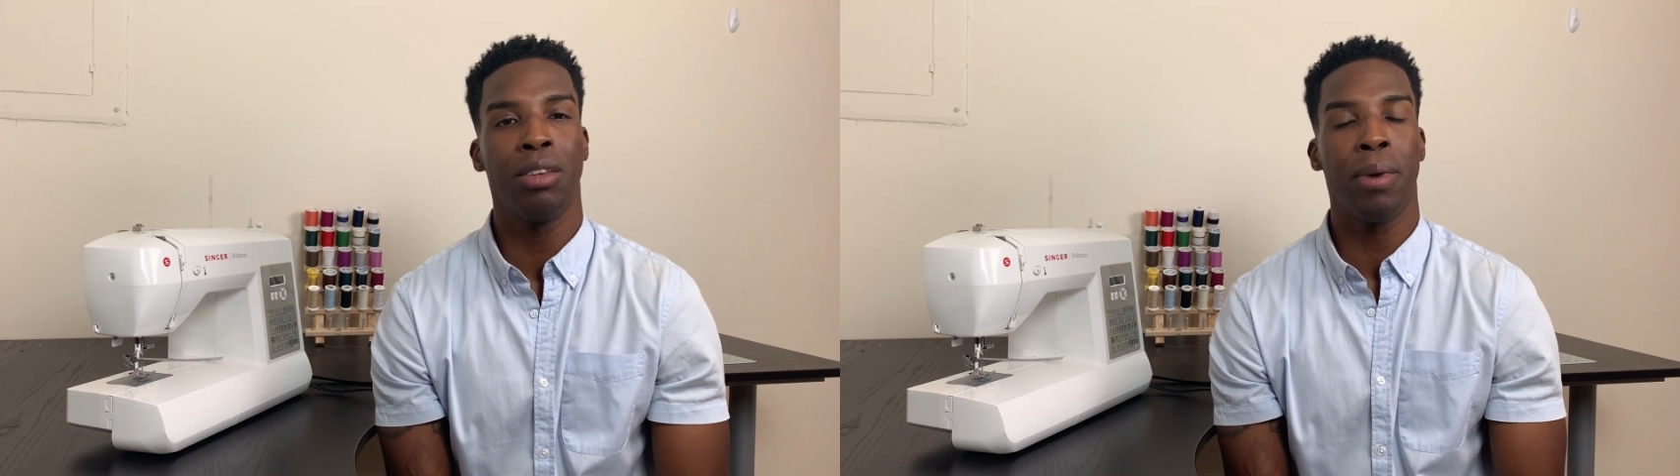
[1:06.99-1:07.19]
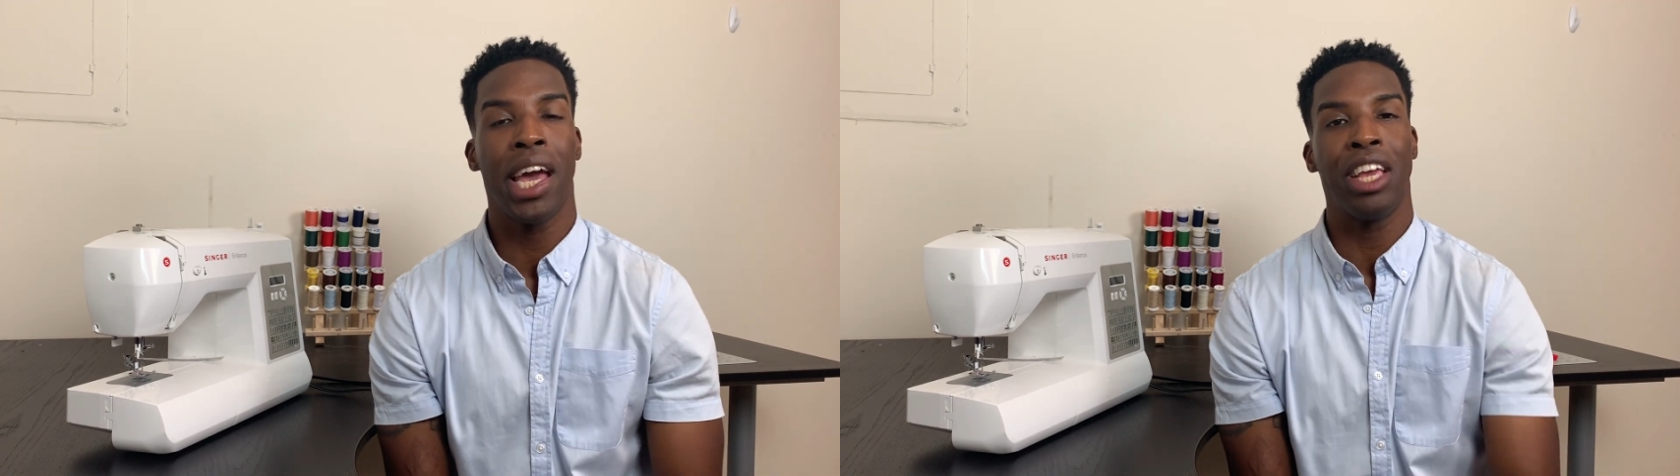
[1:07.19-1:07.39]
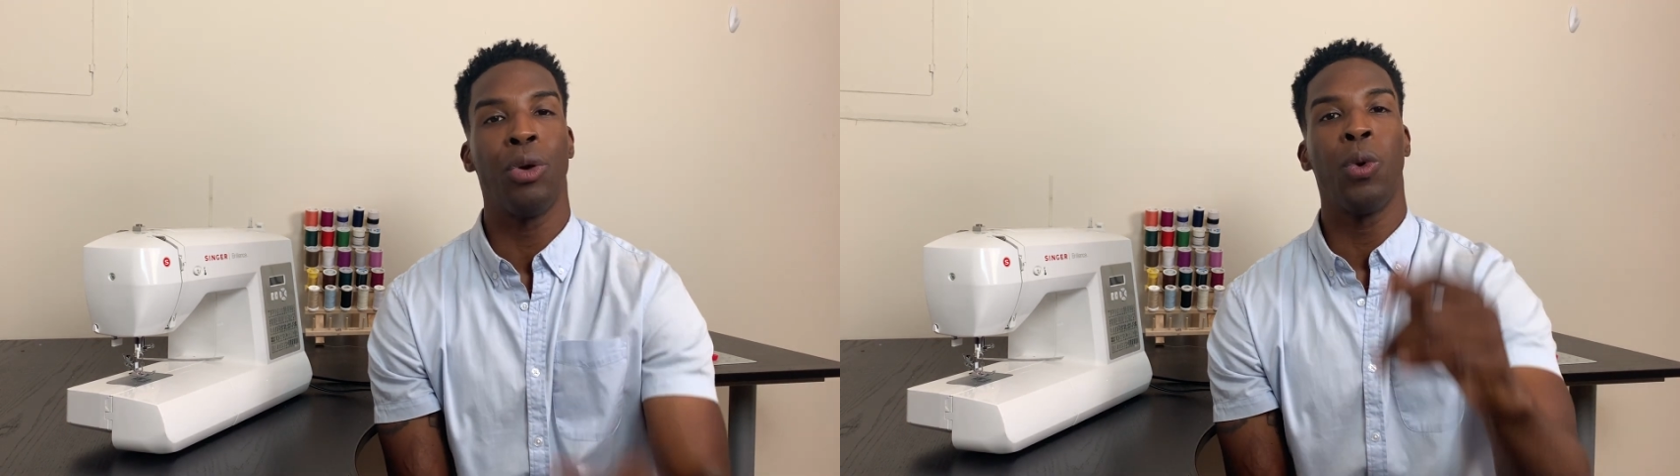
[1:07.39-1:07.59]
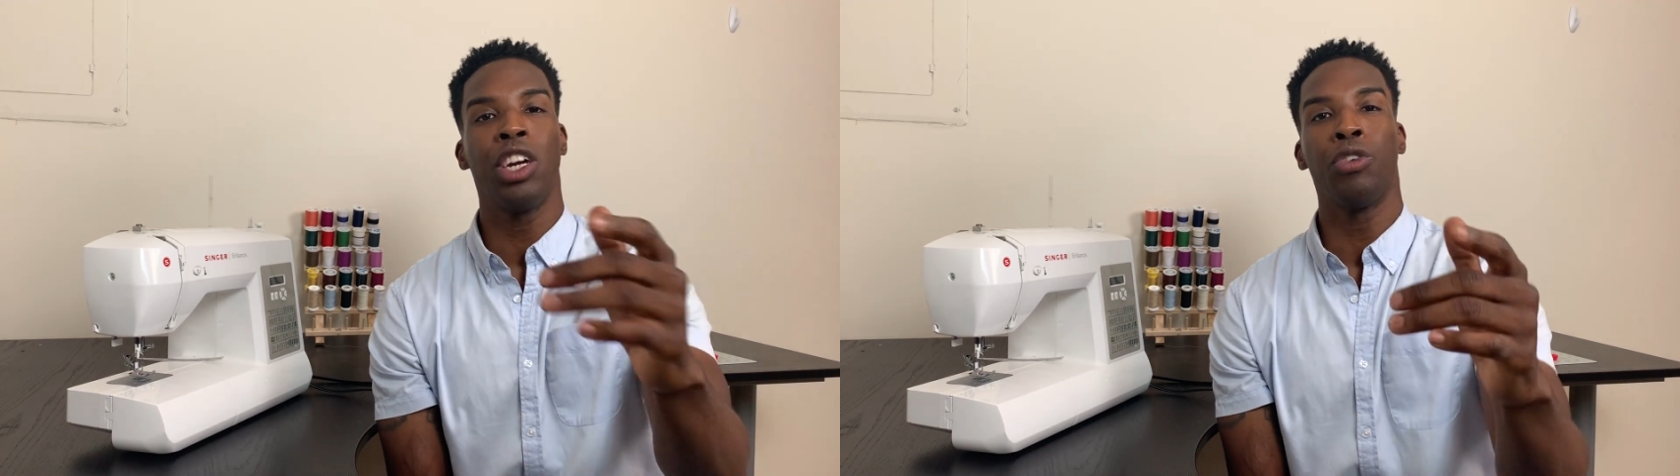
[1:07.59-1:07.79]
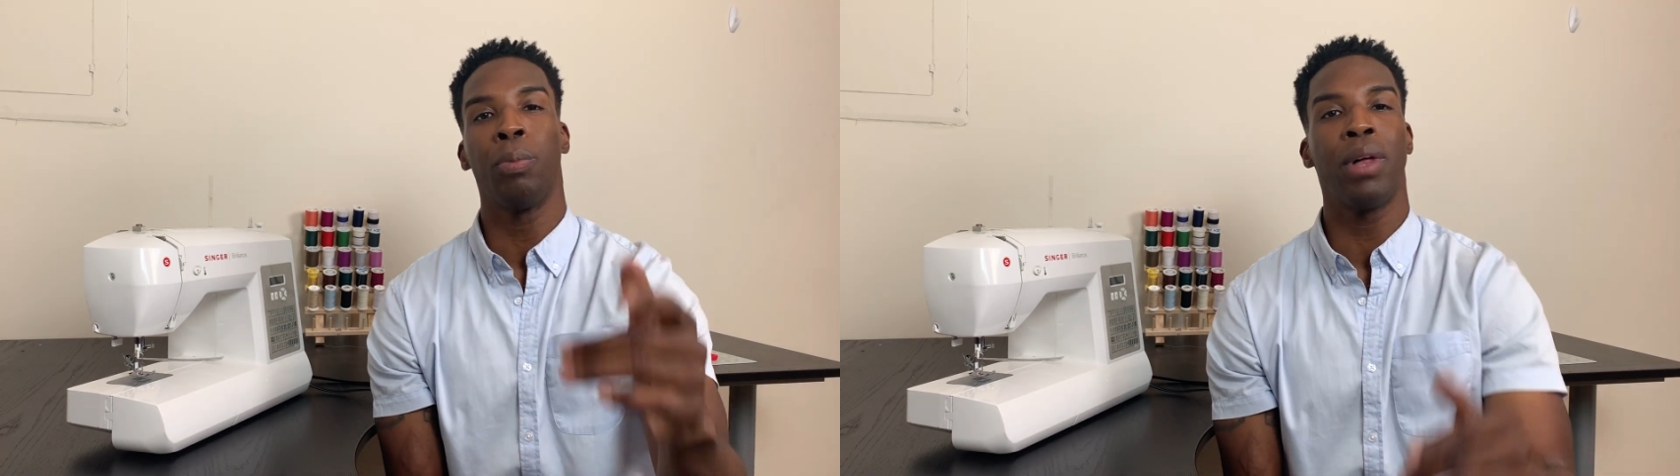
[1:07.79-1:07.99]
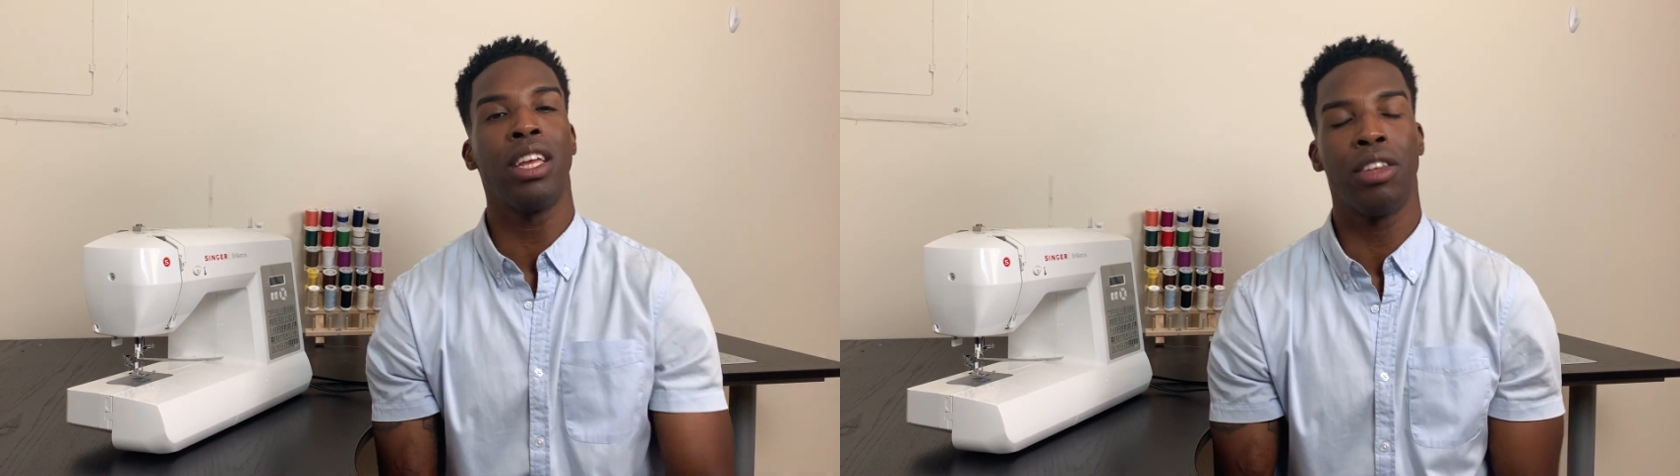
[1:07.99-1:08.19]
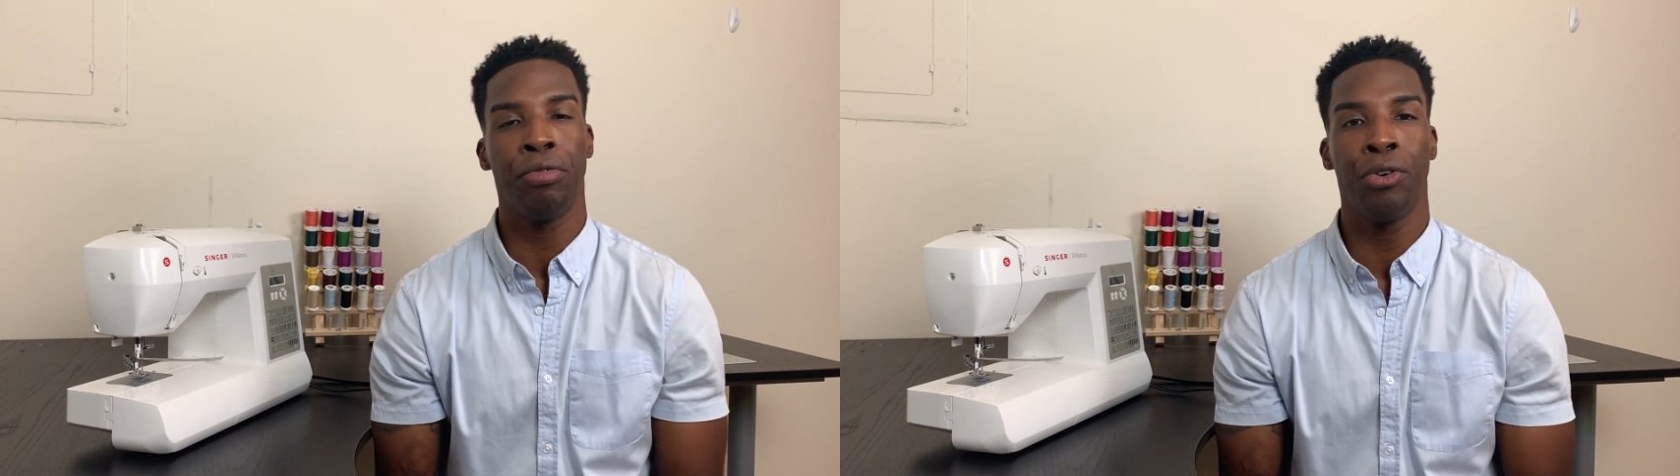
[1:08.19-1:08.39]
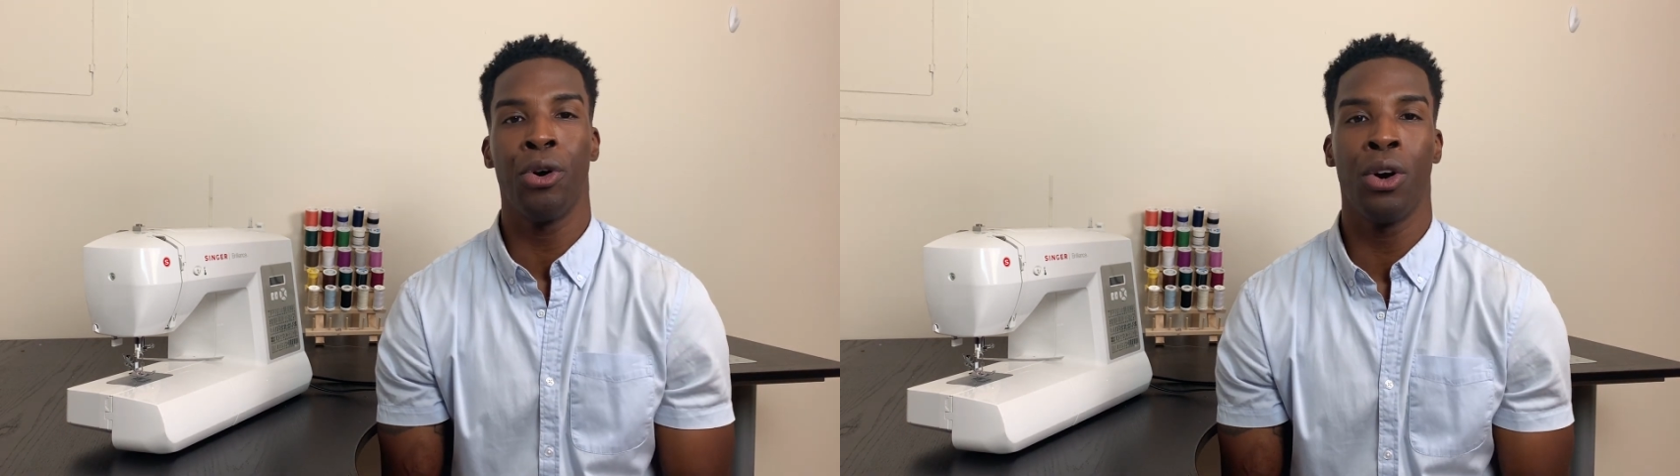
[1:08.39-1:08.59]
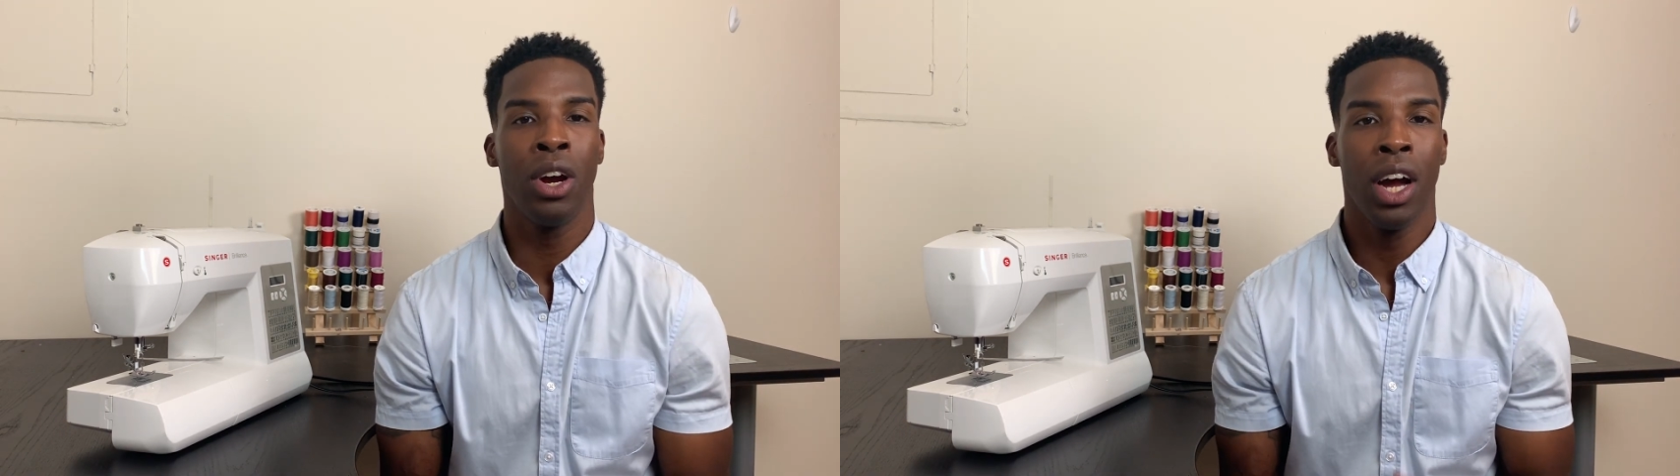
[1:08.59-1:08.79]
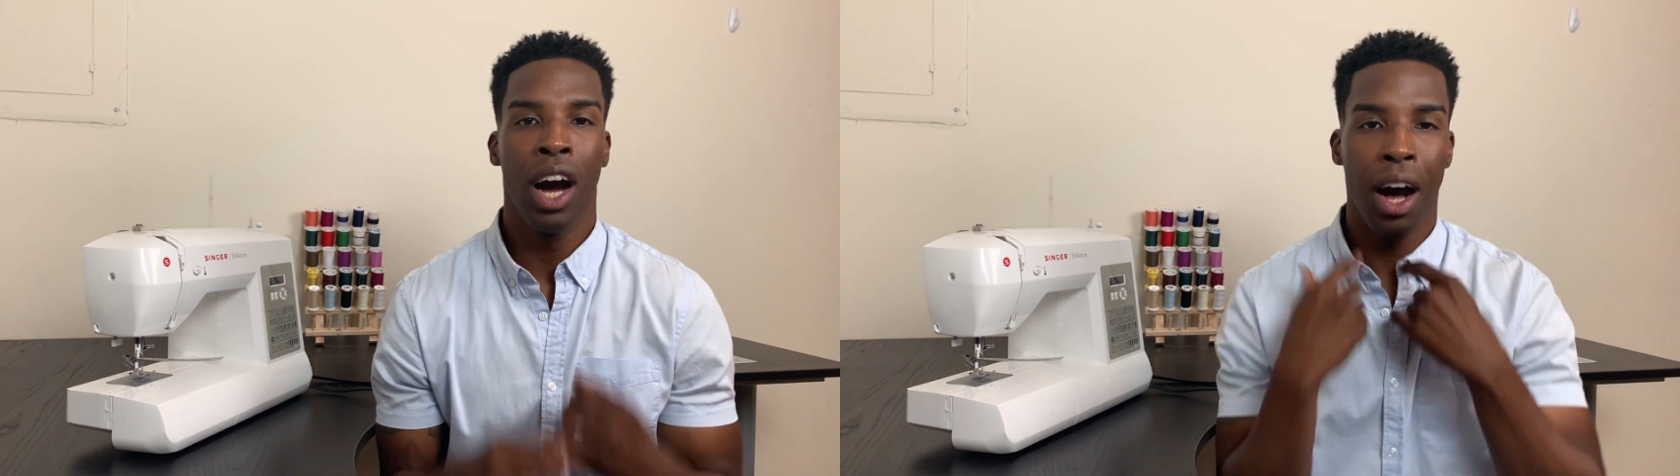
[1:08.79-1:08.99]
man, you want to replace it for
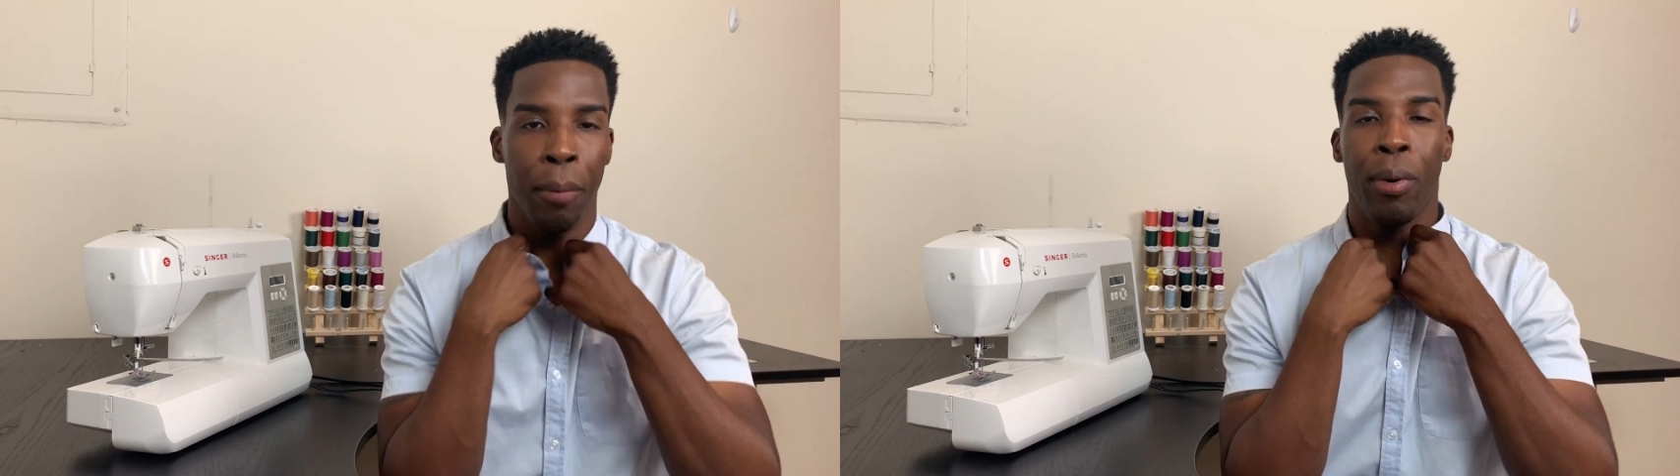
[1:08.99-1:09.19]
a